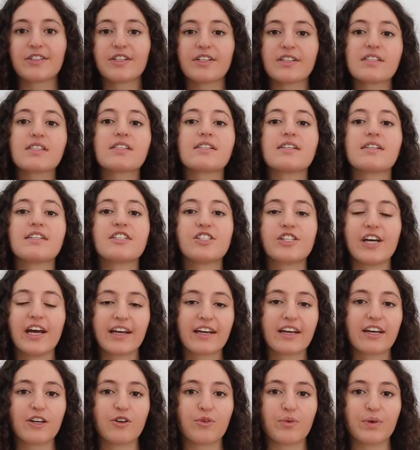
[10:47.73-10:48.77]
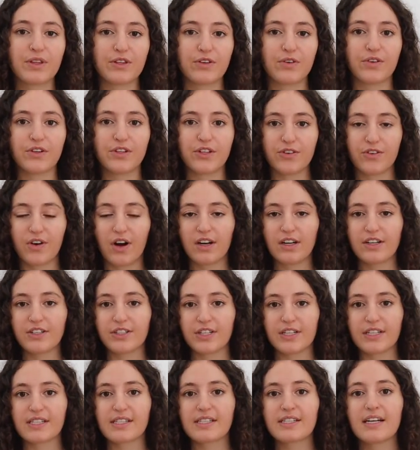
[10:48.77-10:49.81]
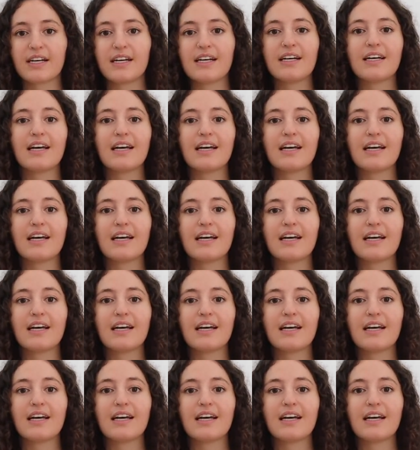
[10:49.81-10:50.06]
just check in with your neurologist